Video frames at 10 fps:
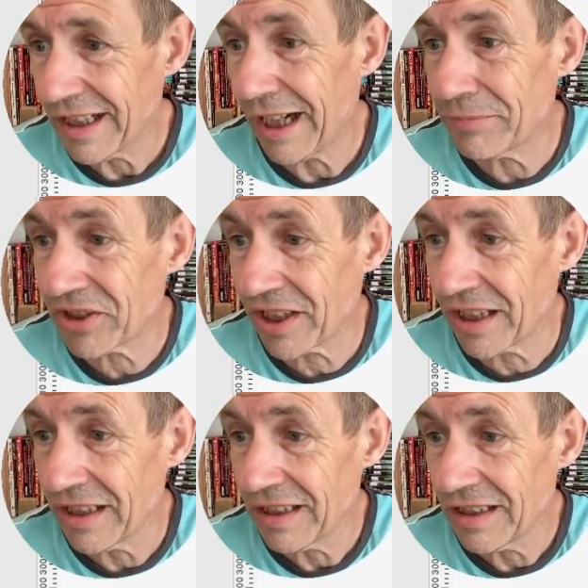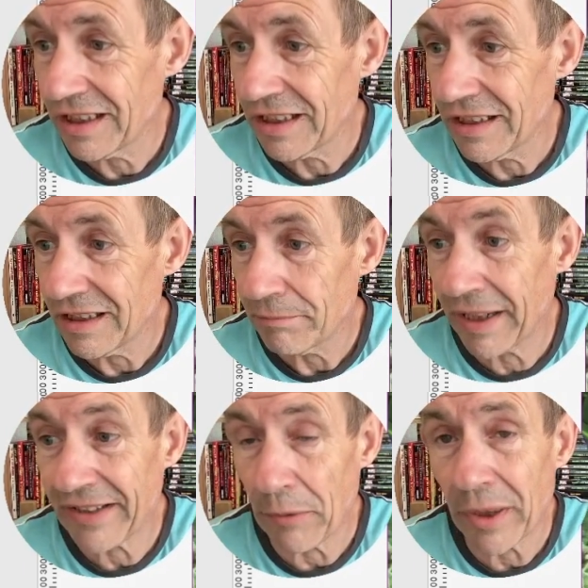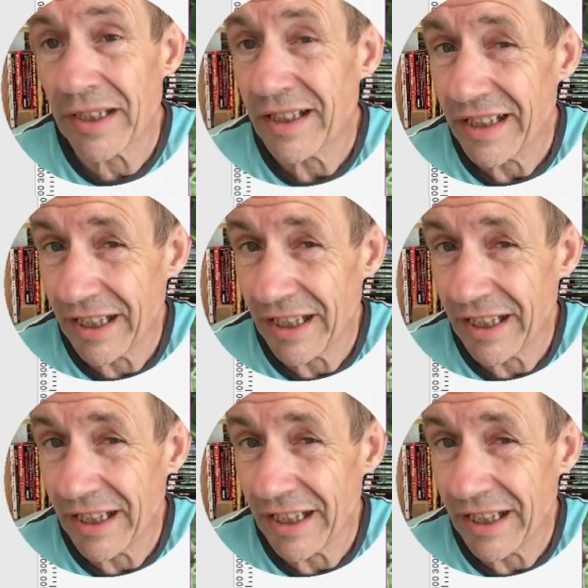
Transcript: I'm just going to make that one